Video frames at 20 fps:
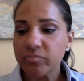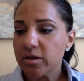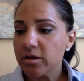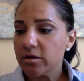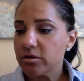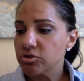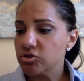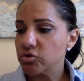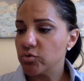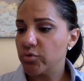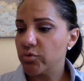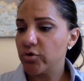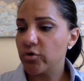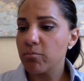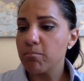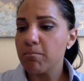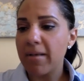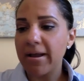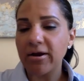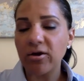So there
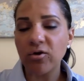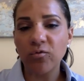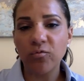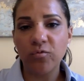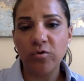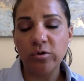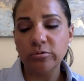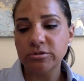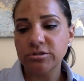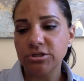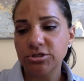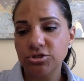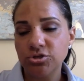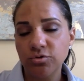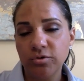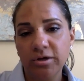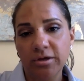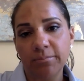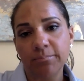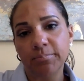are microphones that you
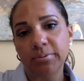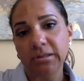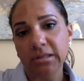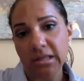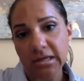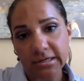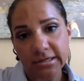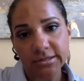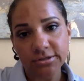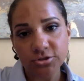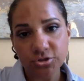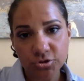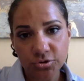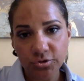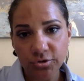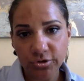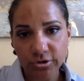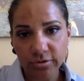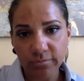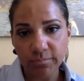can plug into
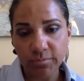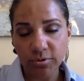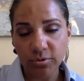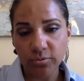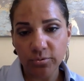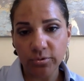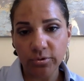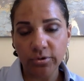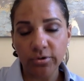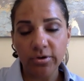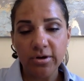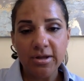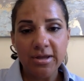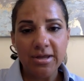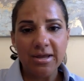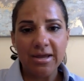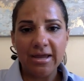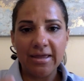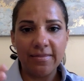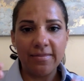your computer,
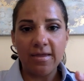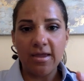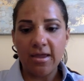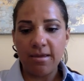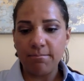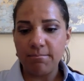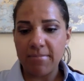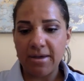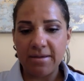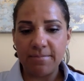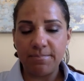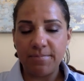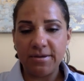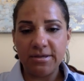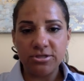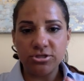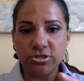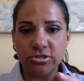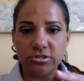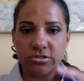and it might be
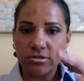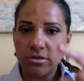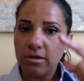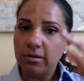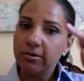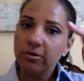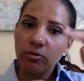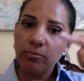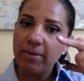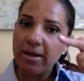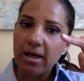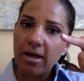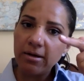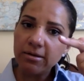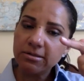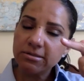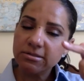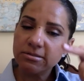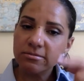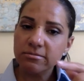just a little
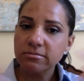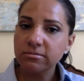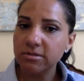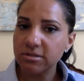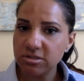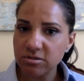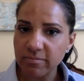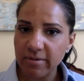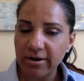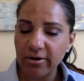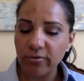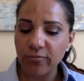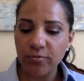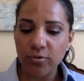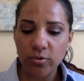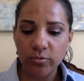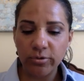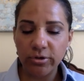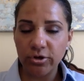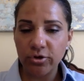box that's a
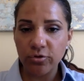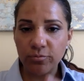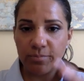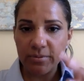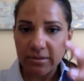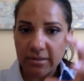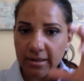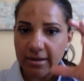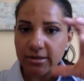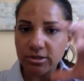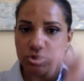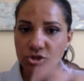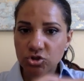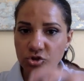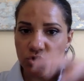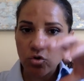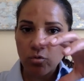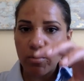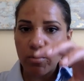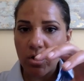microphone. It could be like a
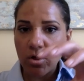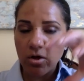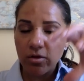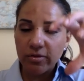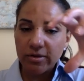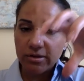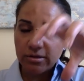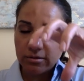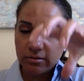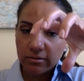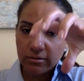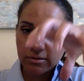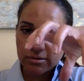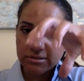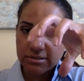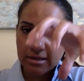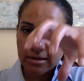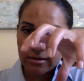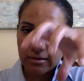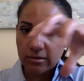snowball that looks
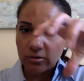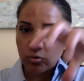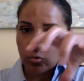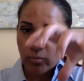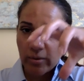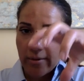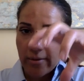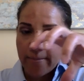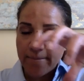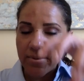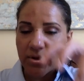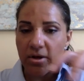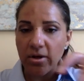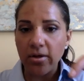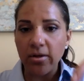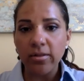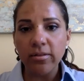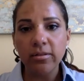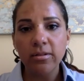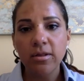like a little round
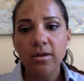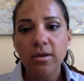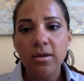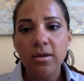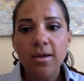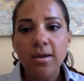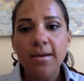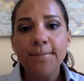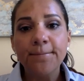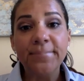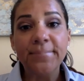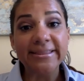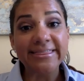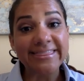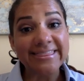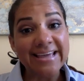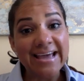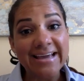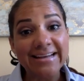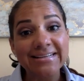ball, but
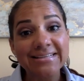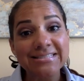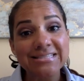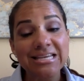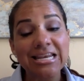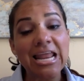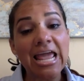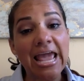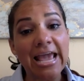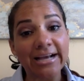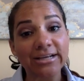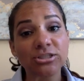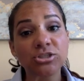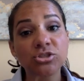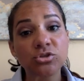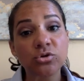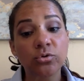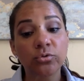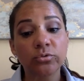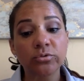that is an
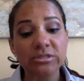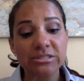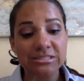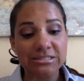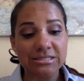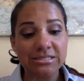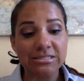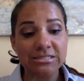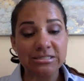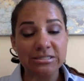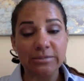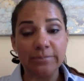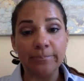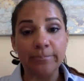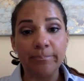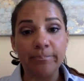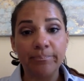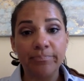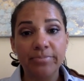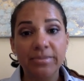external
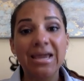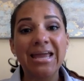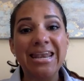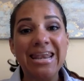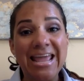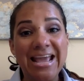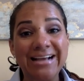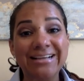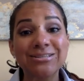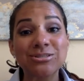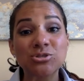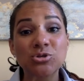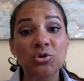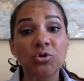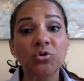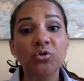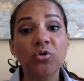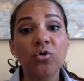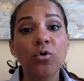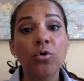system, an
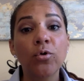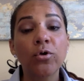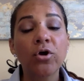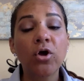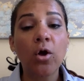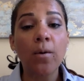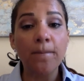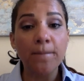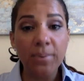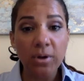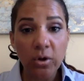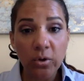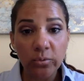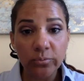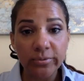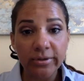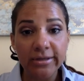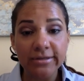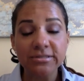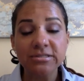external
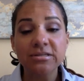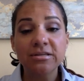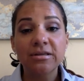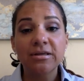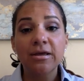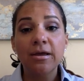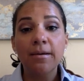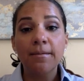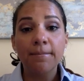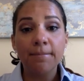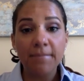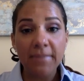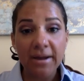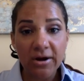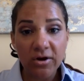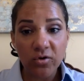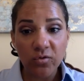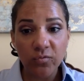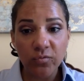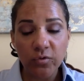component
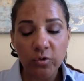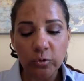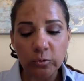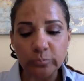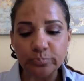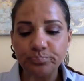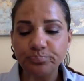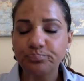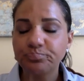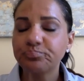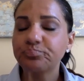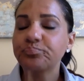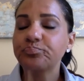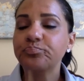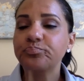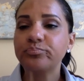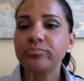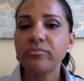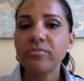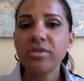microphone
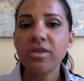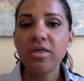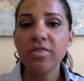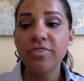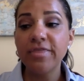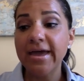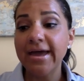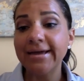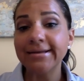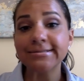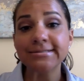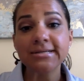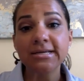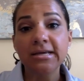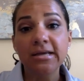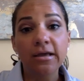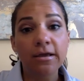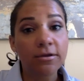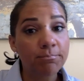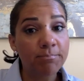that
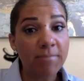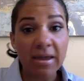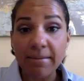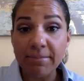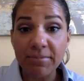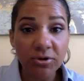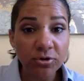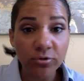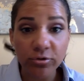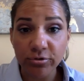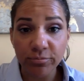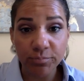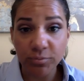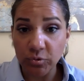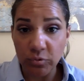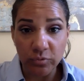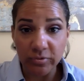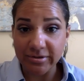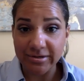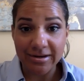maybe your
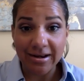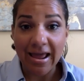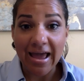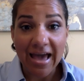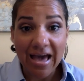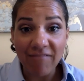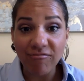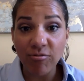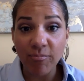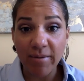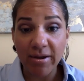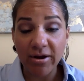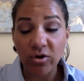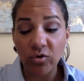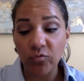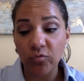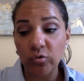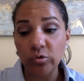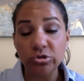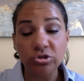computer didn't have a
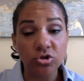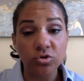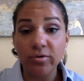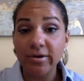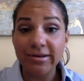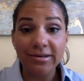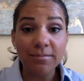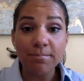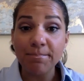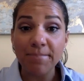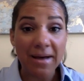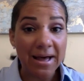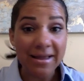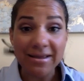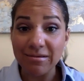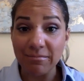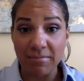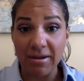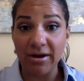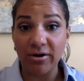microphone, so you had to buy
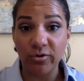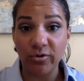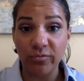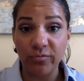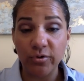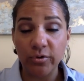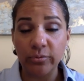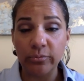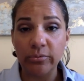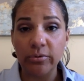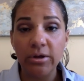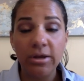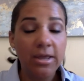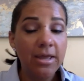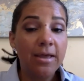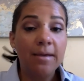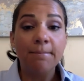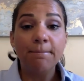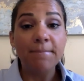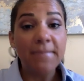a microphone.
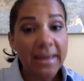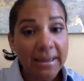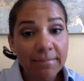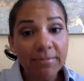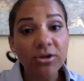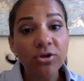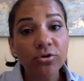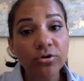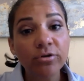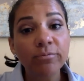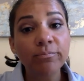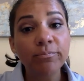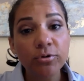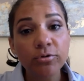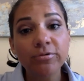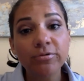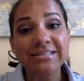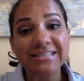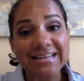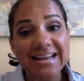Maybe your
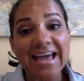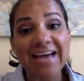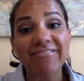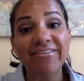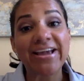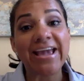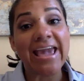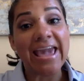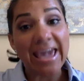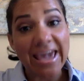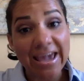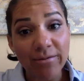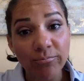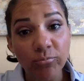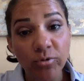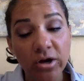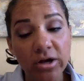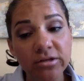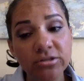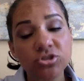computer didn't have a
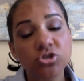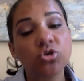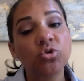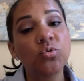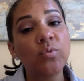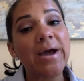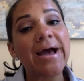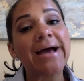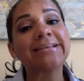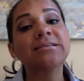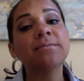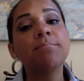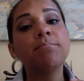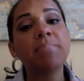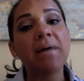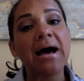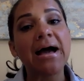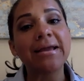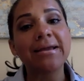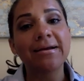camera, so you had to
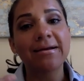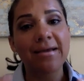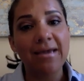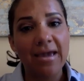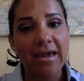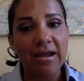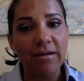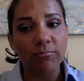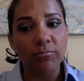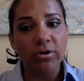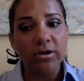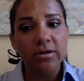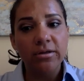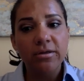buy a camera.